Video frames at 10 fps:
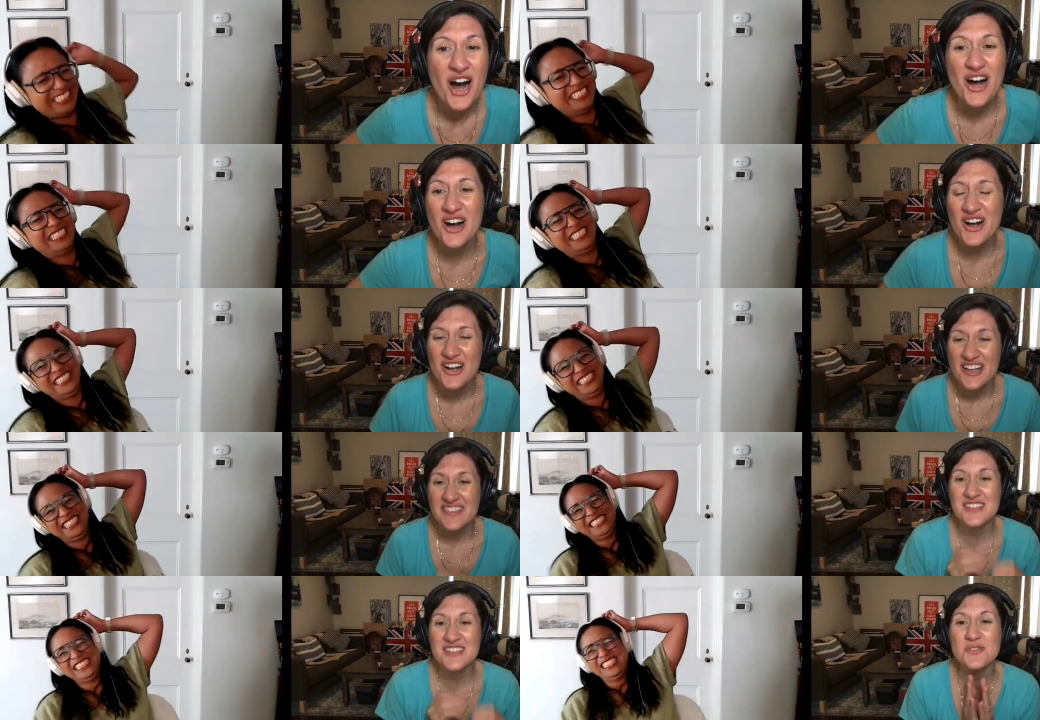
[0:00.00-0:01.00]
Speaker 1: oh,
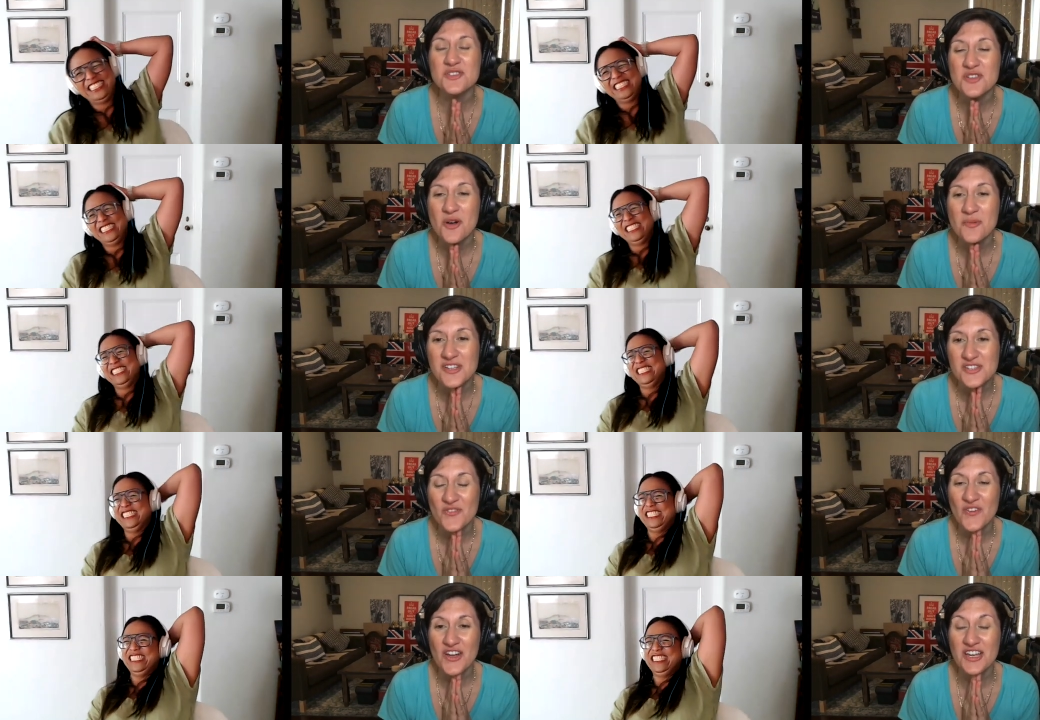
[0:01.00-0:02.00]
this was so much
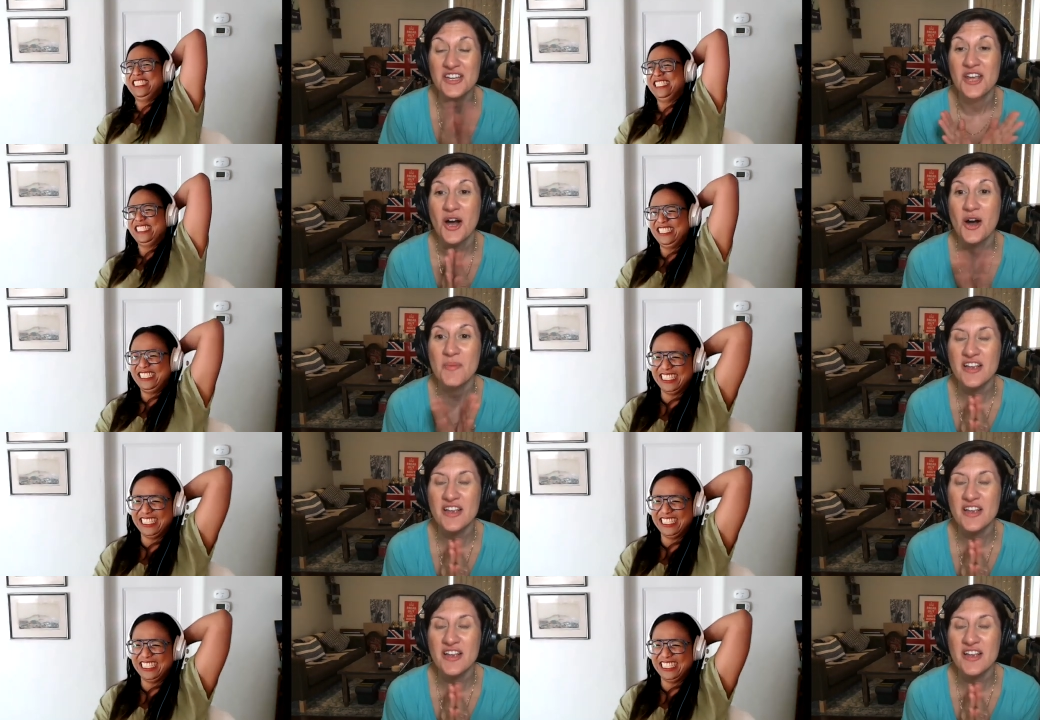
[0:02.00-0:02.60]
fun. Oh my